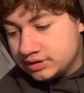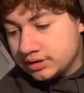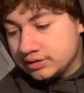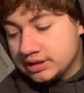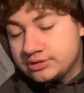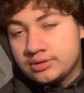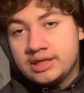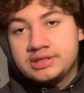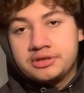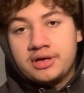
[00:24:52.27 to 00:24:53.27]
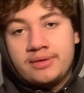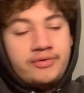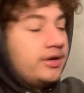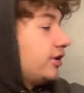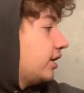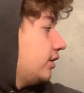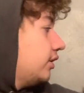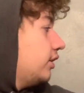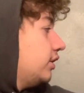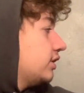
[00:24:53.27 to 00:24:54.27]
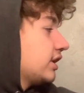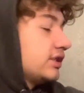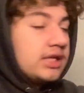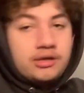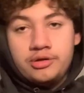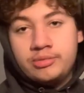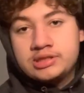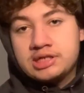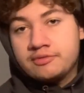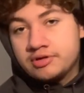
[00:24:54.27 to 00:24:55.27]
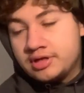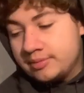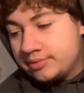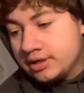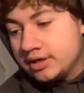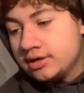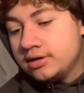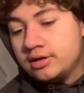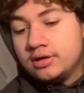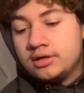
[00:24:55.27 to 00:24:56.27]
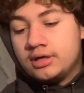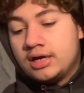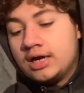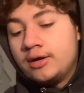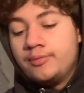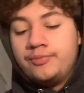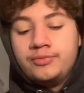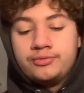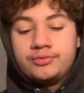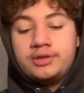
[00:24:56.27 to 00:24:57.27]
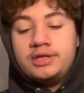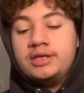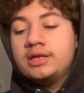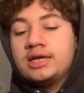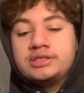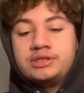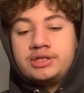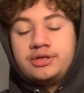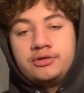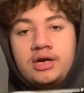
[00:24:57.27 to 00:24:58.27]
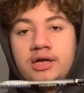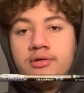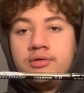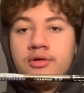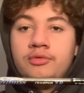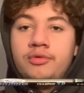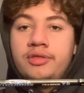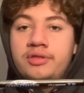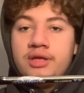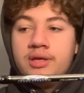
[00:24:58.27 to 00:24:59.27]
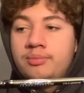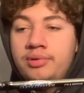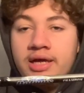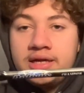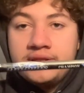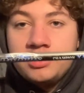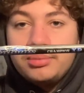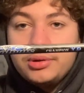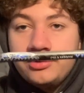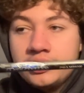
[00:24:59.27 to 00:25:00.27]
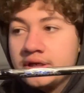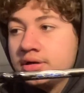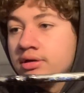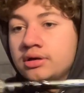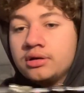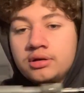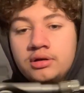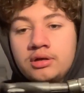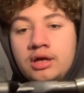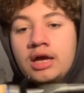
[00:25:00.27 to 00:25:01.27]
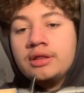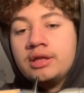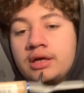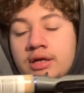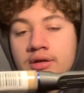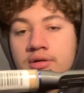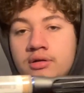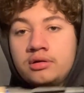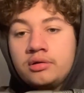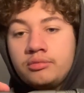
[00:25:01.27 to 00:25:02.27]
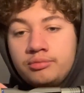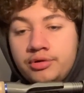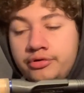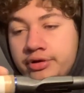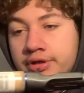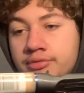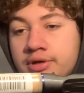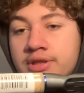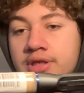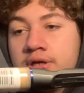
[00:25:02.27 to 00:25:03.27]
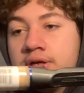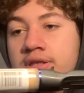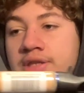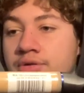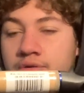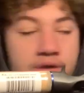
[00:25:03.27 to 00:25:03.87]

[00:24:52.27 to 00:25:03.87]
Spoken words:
this one is a graphite rod. It's got a little bit softer tip there. Really nice looking rod with the black and the blue there. And then blue ring right there, and then the cork